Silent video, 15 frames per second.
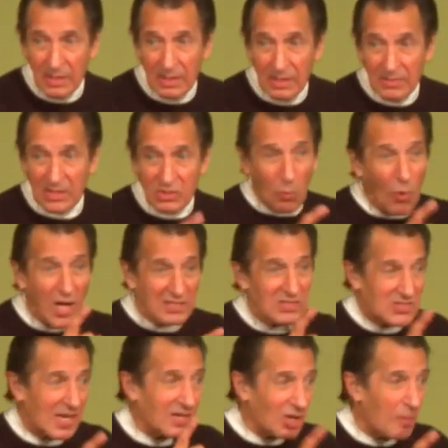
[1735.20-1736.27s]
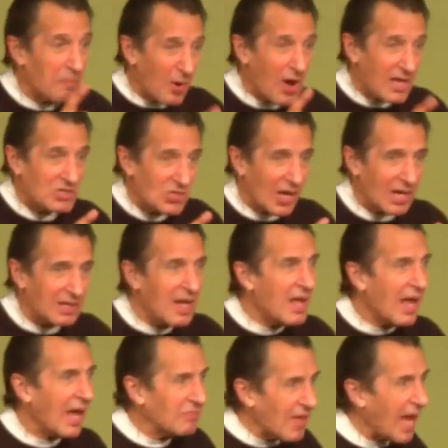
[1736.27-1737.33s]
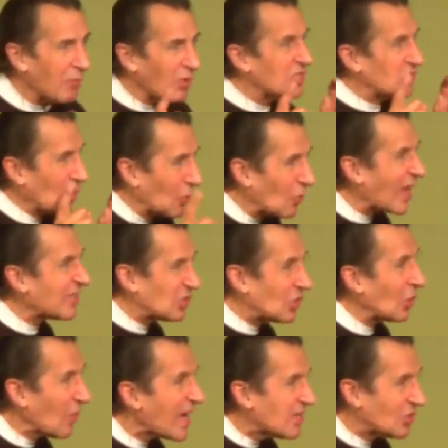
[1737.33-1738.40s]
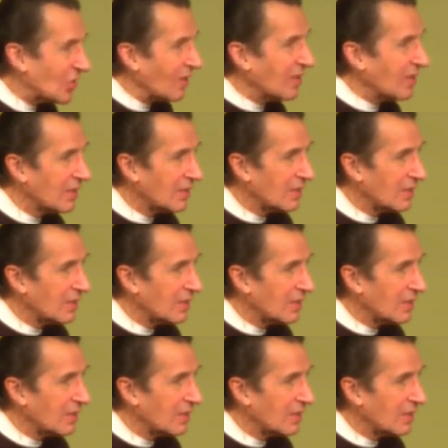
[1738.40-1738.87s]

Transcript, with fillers: This one single project. And that was the restoration